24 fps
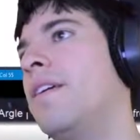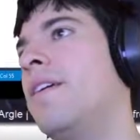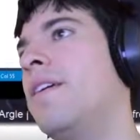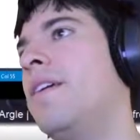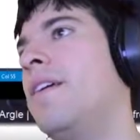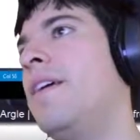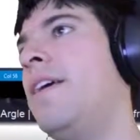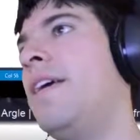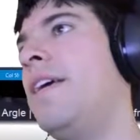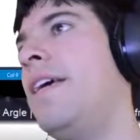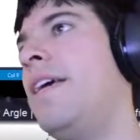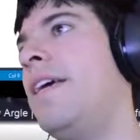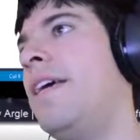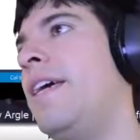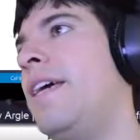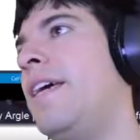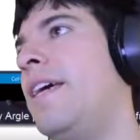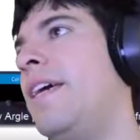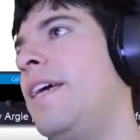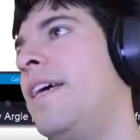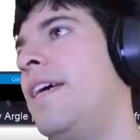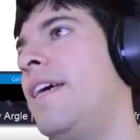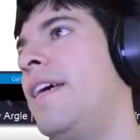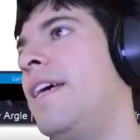
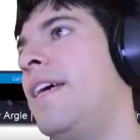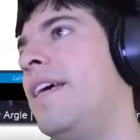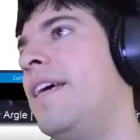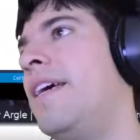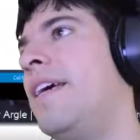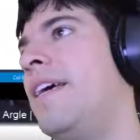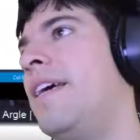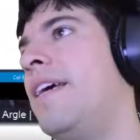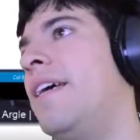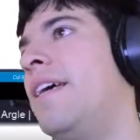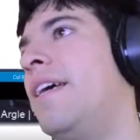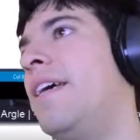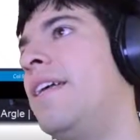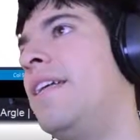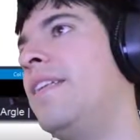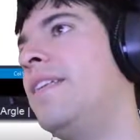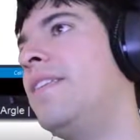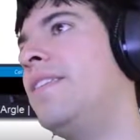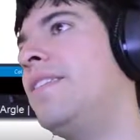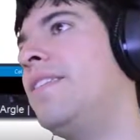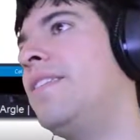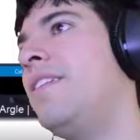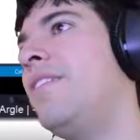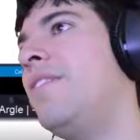
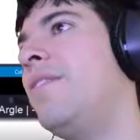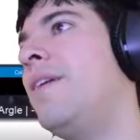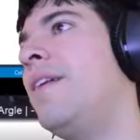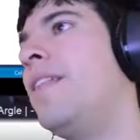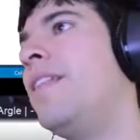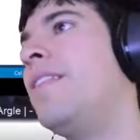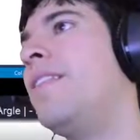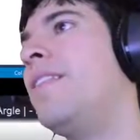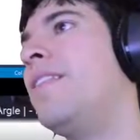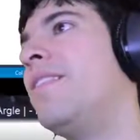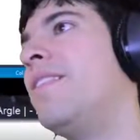And you know what?